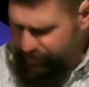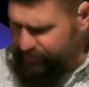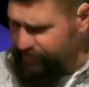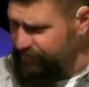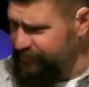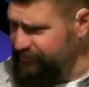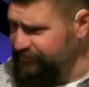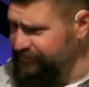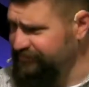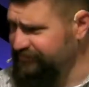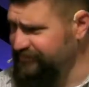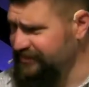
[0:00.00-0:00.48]

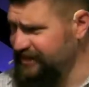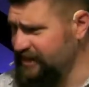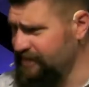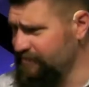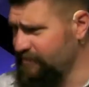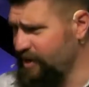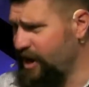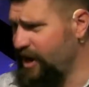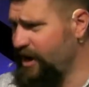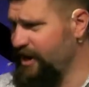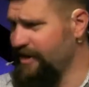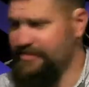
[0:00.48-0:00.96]
You see
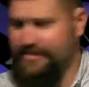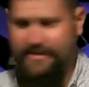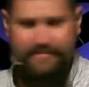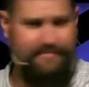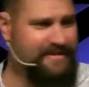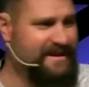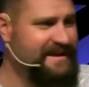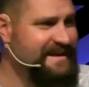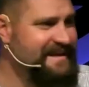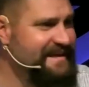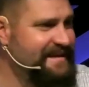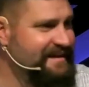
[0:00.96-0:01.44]
them on the
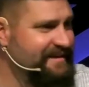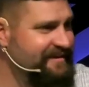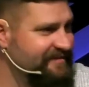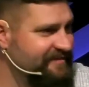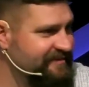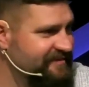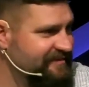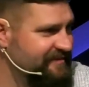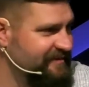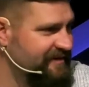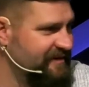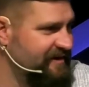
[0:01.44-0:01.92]

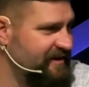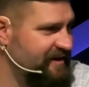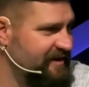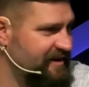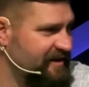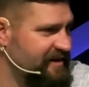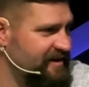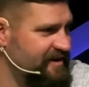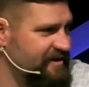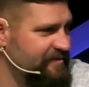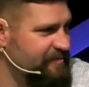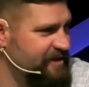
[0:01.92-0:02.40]
medians uh,
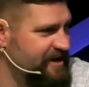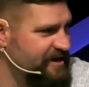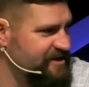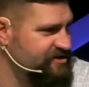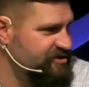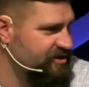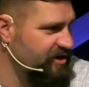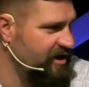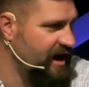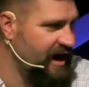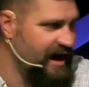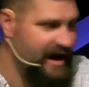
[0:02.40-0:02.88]
on a
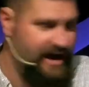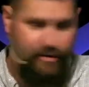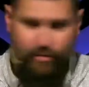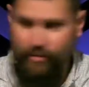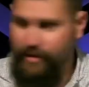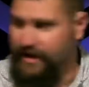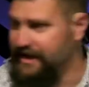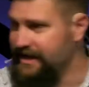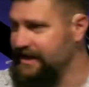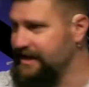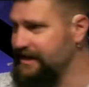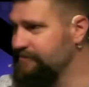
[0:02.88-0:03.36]
major
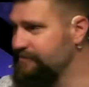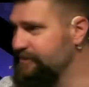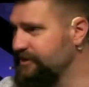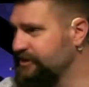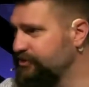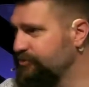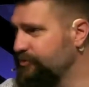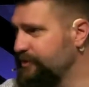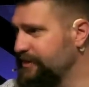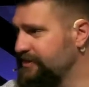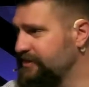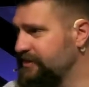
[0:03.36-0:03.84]
highway in
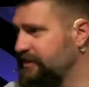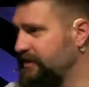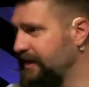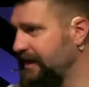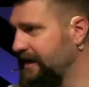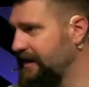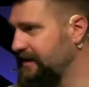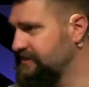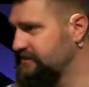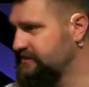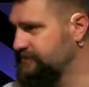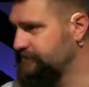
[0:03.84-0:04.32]
between the
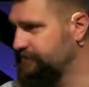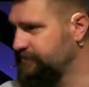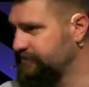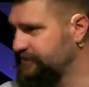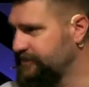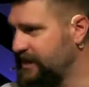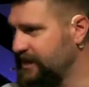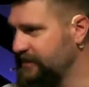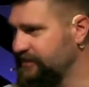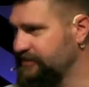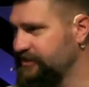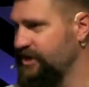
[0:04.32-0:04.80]
lanes to
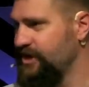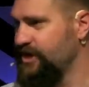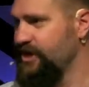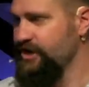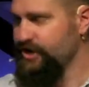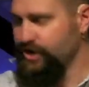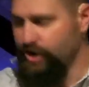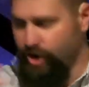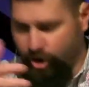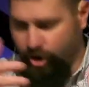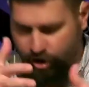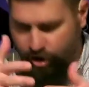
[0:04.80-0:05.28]
protect
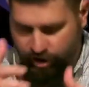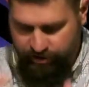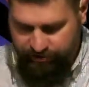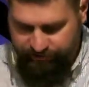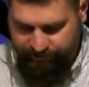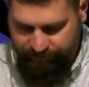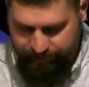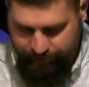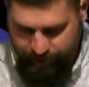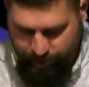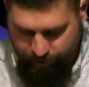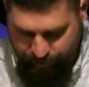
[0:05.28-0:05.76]
cars
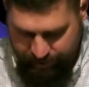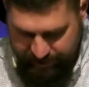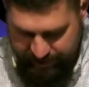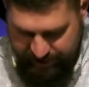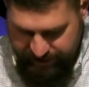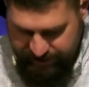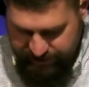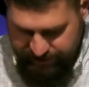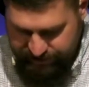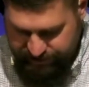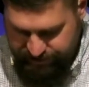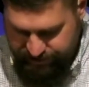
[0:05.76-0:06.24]
from going
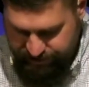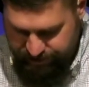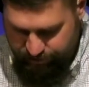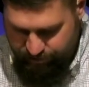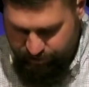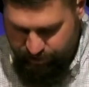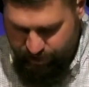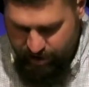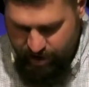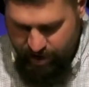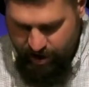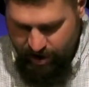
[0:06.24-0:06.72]

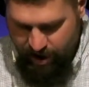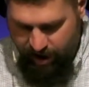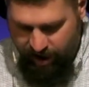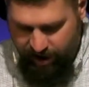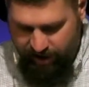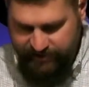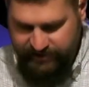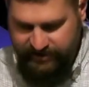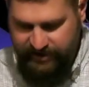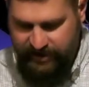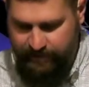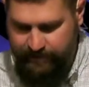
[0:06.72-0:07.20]
into
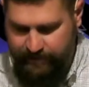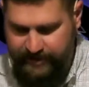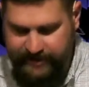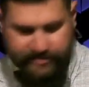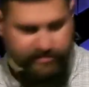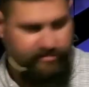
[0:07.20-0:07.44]
oncoming